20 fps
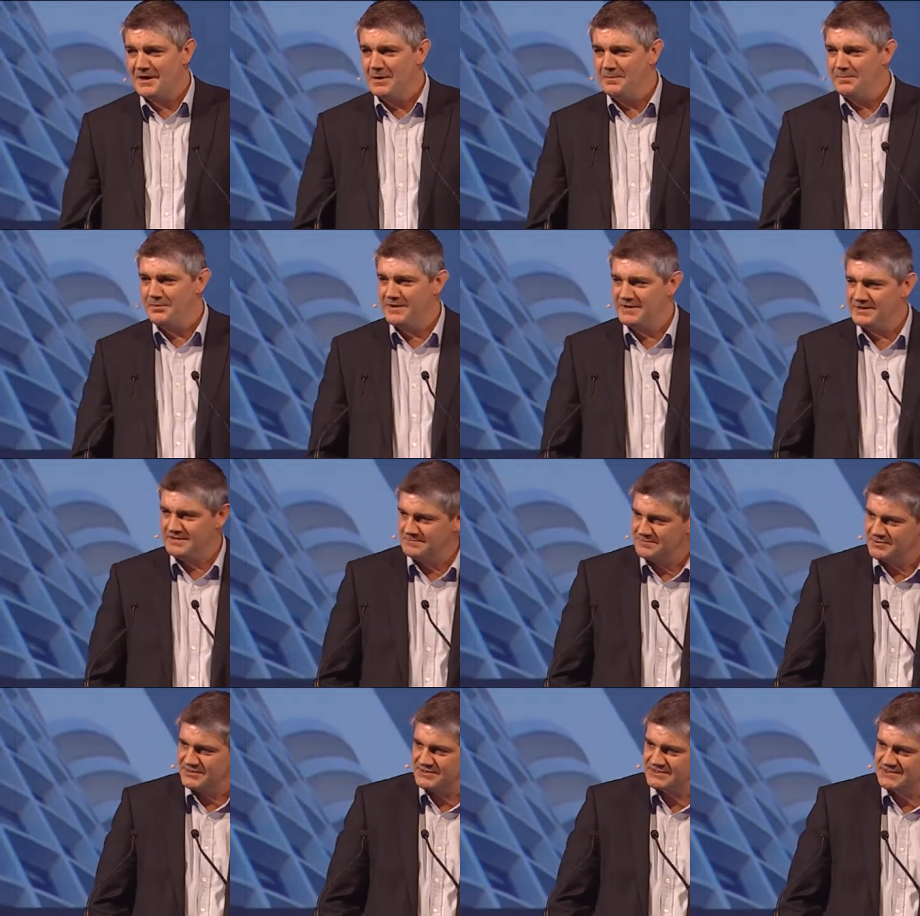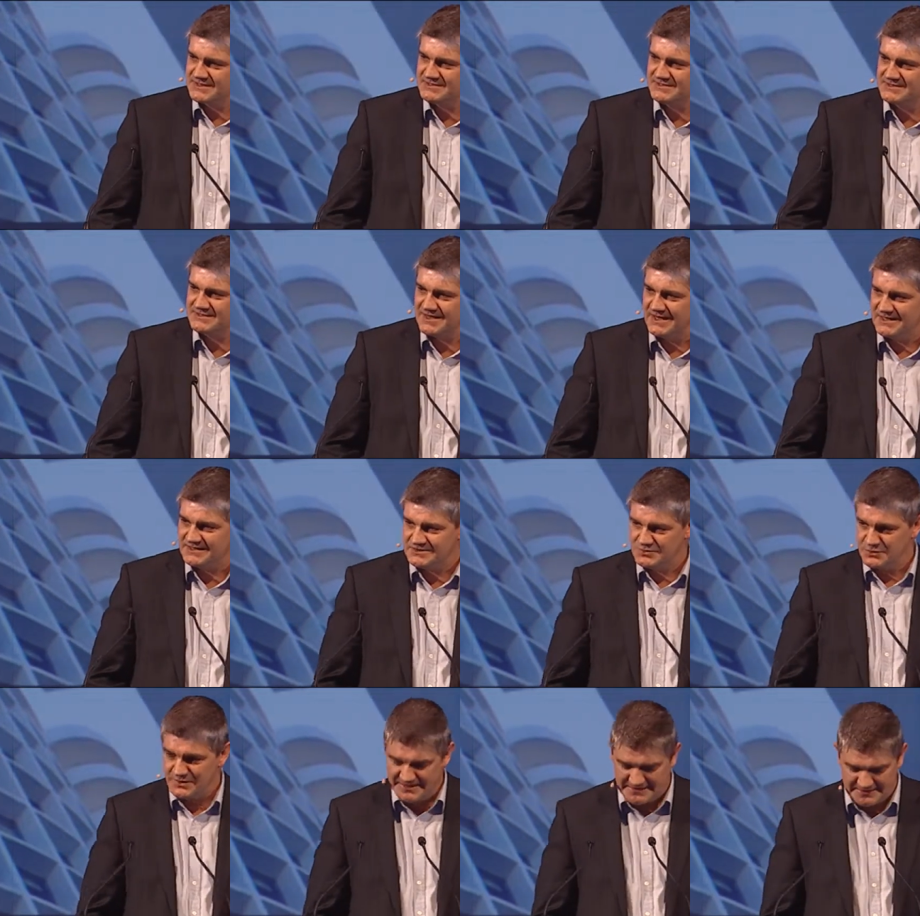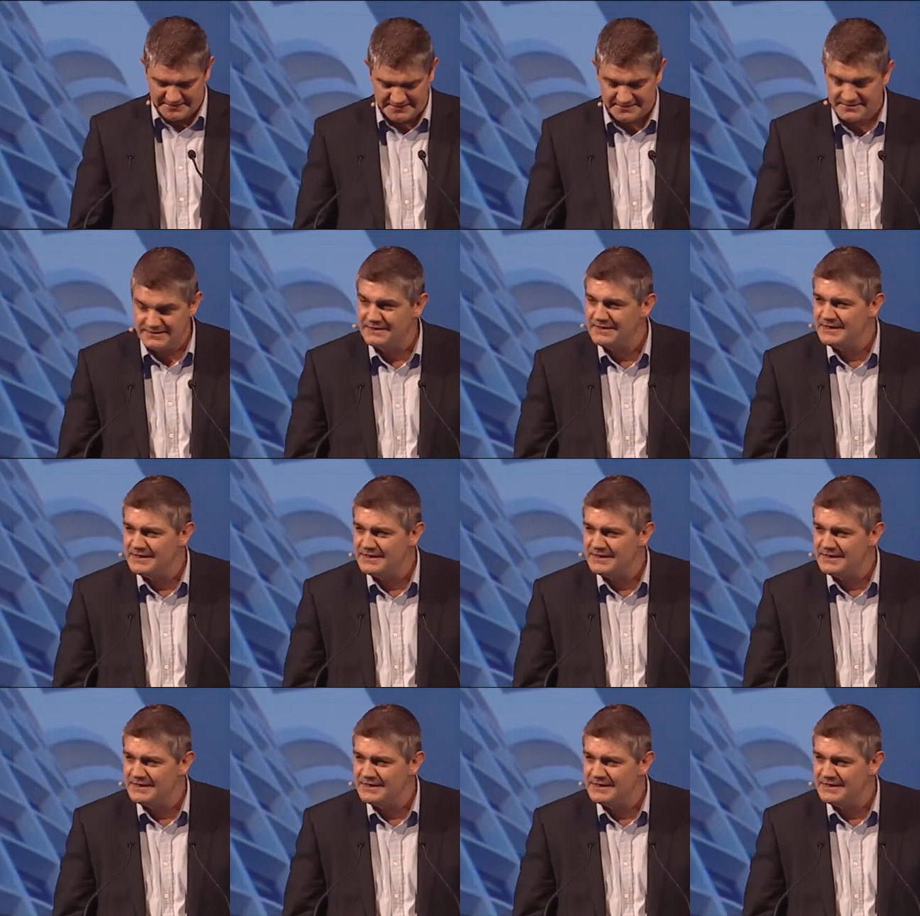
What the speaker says: operating processes get tweaked